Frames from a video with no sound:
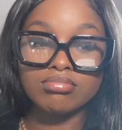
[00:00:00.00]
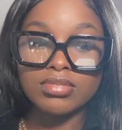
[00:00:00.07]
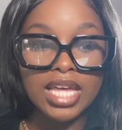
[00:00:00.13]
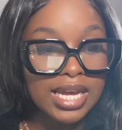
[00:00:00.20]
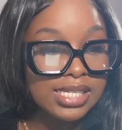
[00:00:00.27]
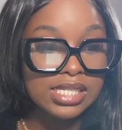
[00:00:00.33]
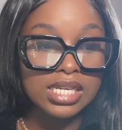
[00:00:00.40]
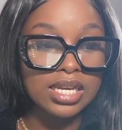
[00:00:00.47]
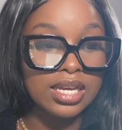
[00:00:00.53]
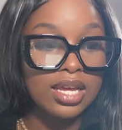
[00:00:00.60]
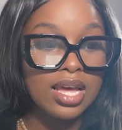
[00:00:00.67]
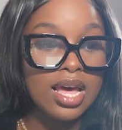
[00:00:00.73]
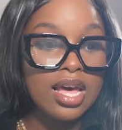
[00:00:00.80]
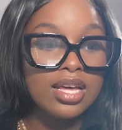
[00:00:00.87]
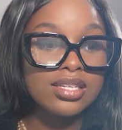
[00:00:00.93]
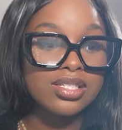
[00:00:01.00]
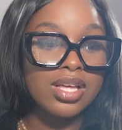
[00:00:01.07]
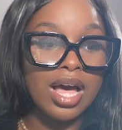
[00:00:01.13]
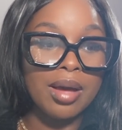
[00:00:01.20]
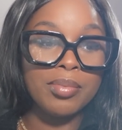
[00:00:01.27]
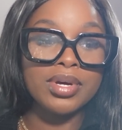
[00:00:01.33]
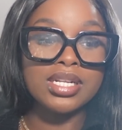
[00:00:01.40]
That's it. So
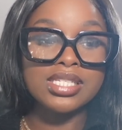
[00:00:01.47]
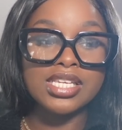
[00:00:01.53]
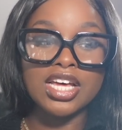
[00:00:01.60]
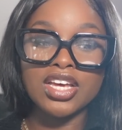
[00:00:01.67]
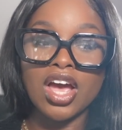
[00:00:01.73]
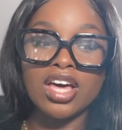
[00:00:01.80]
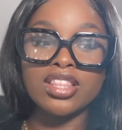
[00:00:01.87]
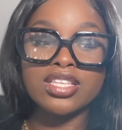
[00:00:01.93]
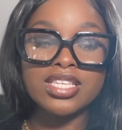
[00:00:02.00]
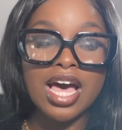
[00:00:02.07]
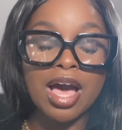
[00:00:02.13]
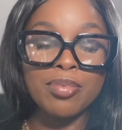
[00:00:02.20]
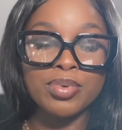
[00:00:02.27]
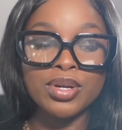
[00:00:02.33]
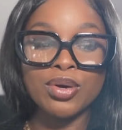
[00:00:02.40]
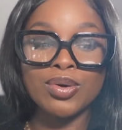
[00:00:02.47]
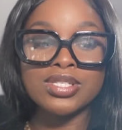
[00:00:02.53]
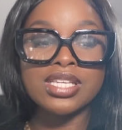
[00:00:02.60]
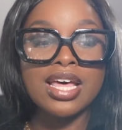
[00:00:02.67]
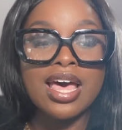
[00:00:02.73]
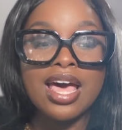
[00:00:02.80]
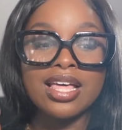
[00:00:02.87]
I'm going to tell y'all the top
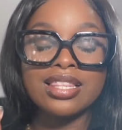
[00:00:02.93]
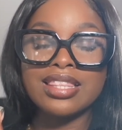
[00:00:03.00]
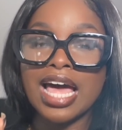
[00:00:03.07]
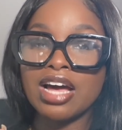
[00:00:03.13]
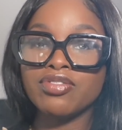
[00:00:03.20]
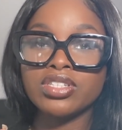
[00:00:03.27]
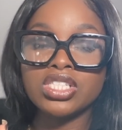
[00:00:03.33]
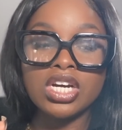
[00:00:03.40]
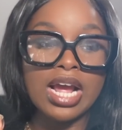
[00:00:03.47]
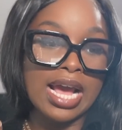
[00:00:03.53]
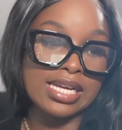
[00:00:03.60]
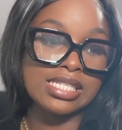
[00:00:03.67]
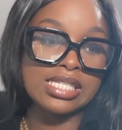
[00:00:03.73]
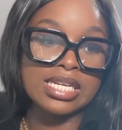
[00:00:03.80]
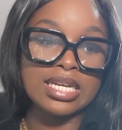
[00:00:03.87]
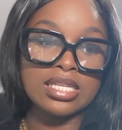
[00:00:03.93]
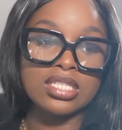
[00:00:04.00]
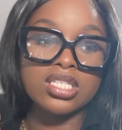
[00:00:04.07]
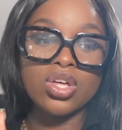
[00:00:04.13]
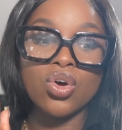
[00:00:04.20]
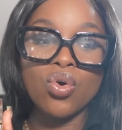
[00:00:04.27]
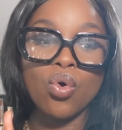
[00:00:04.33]
notes. Lavender
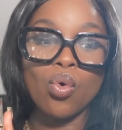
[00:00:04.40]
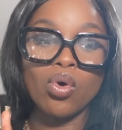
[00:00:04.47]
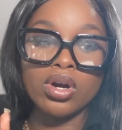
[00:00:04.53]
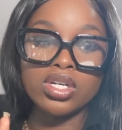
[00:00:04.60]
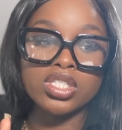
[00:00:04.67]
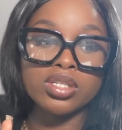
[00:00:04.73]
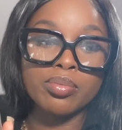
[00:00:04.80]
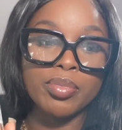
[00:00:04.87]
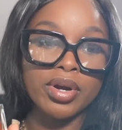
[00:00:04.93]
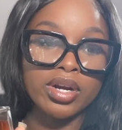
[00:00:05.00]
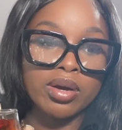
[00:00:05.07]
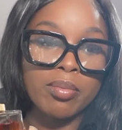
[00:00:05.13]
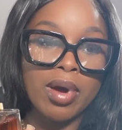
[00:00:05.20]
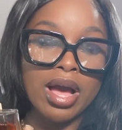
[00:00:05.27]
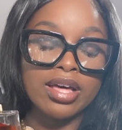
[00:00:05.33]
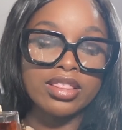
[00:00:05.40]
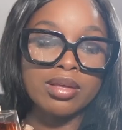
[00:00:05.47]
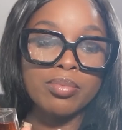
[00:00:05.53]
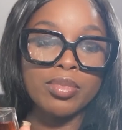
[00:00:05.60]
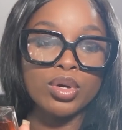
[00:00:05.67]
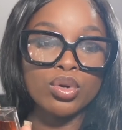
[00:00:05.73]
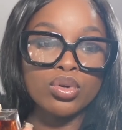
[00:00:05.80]
essence, orange and bergamot. The
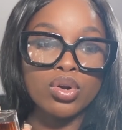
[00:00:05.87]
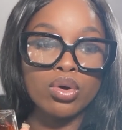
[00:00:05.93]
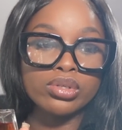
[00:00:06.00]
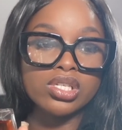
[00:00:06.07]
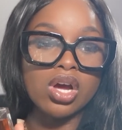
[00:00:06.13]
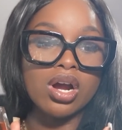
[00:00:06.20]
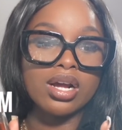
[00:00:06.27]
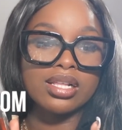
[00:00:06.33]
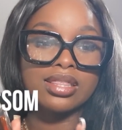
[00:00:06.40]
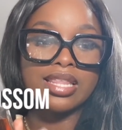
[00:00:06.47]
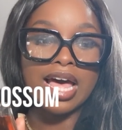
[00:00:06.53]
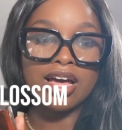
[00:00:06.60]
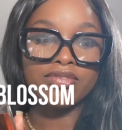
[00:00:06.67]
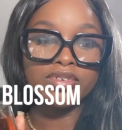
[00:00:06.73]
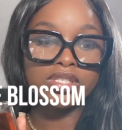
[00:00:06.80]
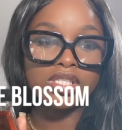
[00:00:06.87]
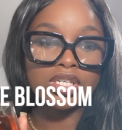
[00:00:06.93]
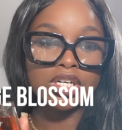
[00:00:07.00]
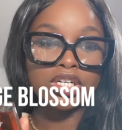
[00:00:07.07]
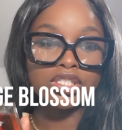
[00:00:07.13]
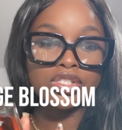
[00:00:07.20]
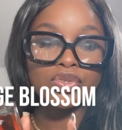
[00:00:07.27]
middle notes are
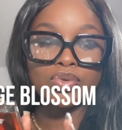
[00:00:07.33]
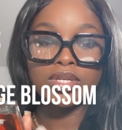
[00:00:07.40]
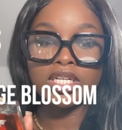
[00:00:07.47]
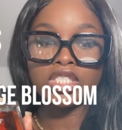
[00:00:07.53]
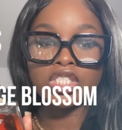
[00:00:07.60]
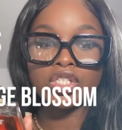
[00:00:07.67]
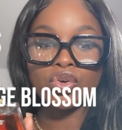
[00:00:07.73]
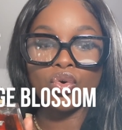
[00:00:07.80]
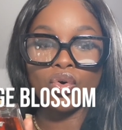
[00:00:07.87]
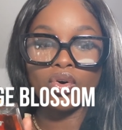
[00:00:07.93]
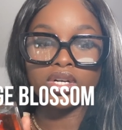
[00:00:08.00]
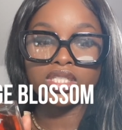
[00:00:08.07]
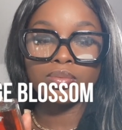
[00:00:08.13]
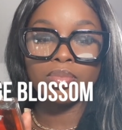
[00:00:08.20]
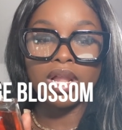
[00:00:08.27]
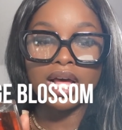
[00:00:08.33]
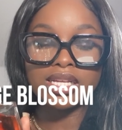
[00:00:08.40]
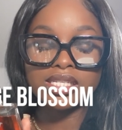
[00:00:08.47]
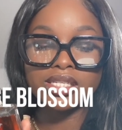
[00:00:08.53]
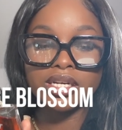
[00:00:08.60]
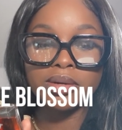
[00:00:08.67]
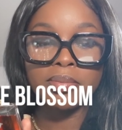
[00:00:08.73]
lavender, Tunisian orange
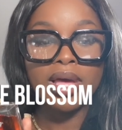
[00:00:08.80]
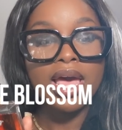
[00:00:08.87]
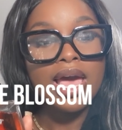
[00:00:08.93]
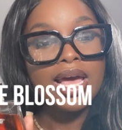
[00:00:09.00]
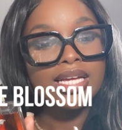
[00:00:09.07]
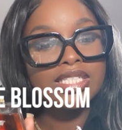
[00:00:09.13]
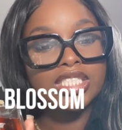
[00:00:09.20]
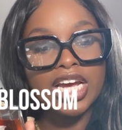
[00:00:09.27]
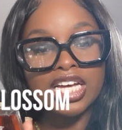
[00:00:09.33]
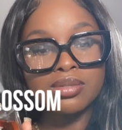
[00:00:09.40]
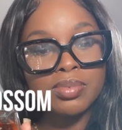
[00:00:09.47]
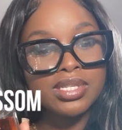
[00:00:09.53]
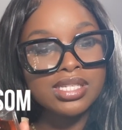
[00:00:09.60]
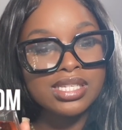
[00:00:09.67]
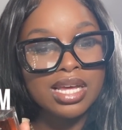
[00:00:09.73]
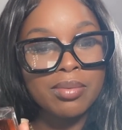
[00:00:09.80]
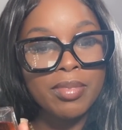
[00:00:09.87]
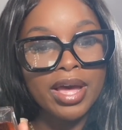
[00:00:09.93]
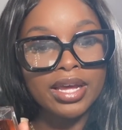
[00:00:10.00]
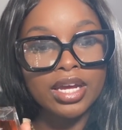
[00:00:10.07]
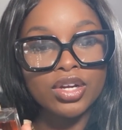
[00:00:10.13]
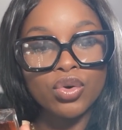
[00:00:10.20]
blossom, jasmine
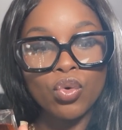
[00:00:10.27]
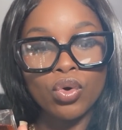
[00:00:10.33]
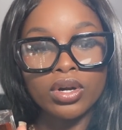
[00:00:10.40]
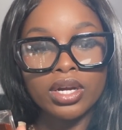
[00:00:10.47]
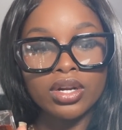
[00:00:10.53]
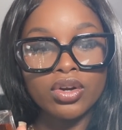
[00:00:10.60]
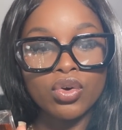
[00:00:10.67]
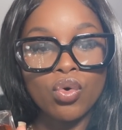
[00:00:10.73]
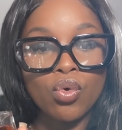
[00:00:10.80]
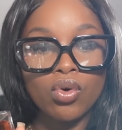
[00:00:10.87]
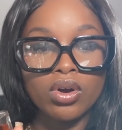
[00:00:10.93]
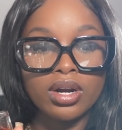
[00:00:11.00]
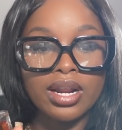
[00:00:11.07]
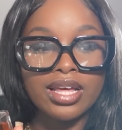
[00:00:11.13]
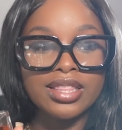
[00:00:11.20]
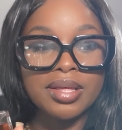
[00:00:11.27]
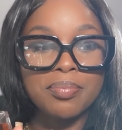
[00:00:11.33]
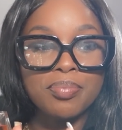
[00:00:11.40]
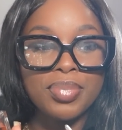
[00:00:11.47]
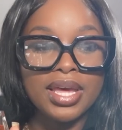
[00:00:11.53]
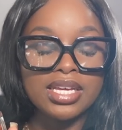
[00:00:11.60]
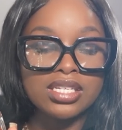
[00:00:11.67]
sandalwood, and orchid accord. And the
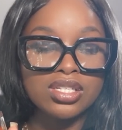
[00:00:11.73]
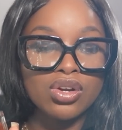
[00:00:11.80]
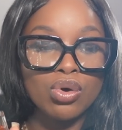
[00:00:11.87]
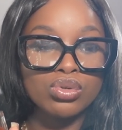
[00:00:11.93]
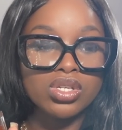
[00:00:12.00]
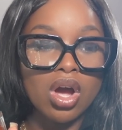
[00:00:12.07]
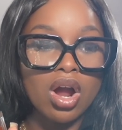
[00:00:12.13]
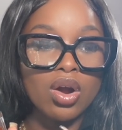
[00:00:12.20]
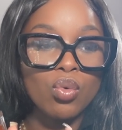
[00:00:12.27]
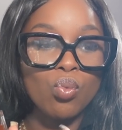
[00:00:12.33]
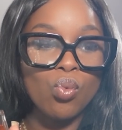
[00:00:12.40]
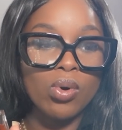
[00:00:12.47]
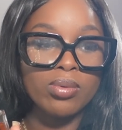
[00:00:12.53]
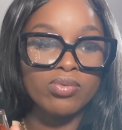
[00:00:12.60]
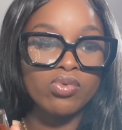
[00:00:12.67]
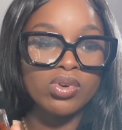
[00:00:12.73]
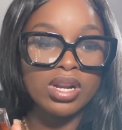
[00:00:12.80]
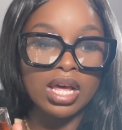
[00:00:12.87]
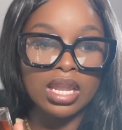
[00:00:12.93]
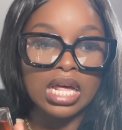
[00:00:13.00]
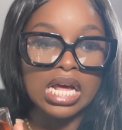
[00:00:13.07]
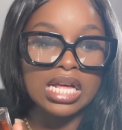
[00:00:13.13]
base notes are warm
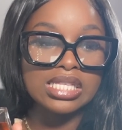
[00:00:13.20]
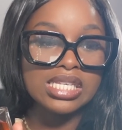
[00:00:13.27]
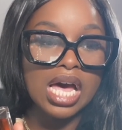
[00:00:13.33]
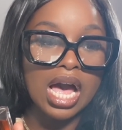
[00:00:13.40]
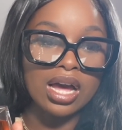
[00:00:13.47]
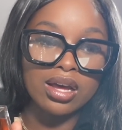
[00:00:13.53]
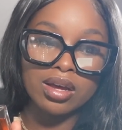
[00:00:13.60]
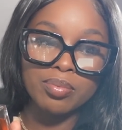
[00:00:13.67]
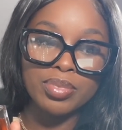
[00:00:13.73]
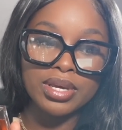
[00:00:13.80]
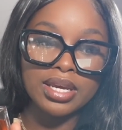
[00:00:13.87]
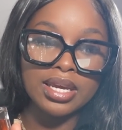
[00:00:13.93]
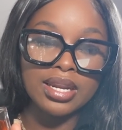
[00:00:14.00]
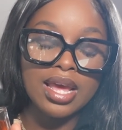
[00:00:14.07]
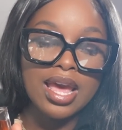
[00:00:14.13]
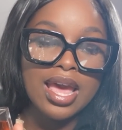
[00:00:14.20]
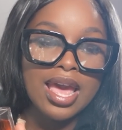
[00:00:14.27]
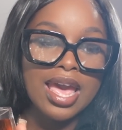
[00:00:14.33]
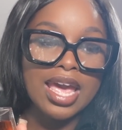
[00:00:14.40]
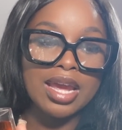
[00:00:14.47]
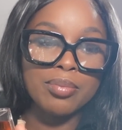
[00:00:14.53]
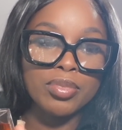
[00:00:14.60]
vanilla, tonka bean,
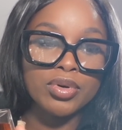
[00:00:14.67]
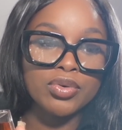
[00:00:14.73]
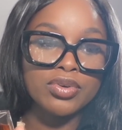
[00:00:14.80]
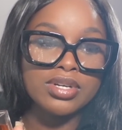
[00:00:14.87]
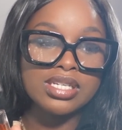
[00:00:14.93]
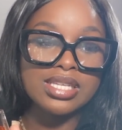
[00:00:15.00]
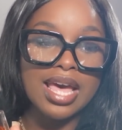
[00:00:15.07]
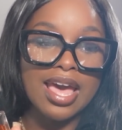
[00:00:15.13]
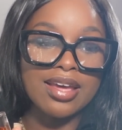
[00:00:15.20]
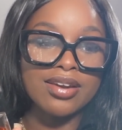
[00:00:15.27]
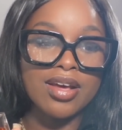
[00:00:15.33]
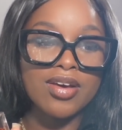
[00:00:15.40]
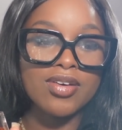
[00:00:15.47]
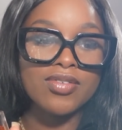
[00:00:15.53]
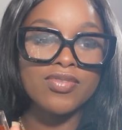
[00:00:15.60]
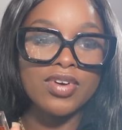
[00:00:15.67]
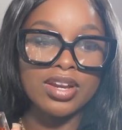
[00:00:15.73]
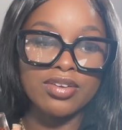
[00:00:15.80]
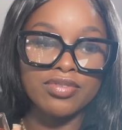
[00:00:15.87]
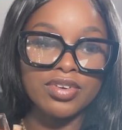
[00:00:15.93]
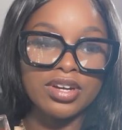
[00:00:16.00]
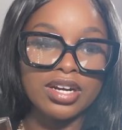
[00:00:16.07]
ambergris, and
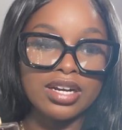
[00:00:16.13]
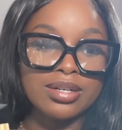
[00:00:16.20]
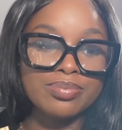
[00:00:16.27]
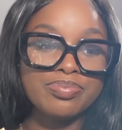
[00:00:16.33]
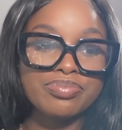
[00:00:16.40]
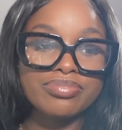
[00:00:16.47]
vetiver.